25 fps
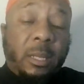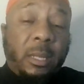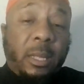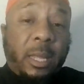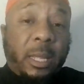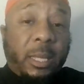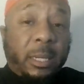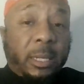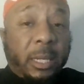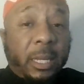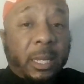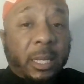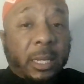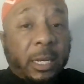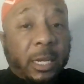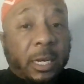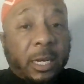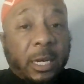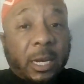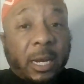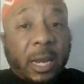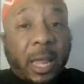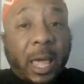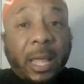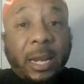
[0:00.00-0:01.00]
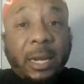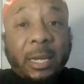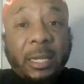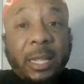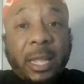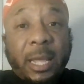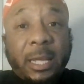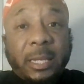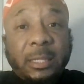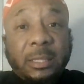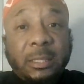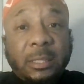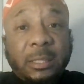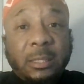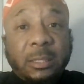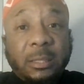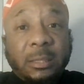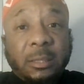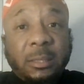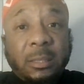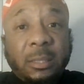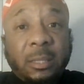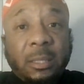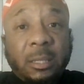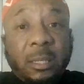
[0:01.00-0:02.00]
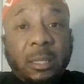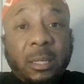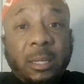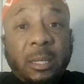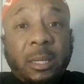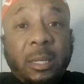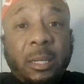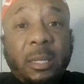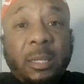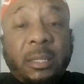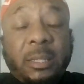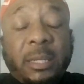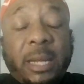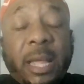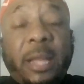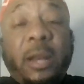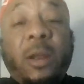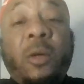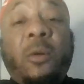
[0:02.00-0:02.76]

And then in a lot of cases, they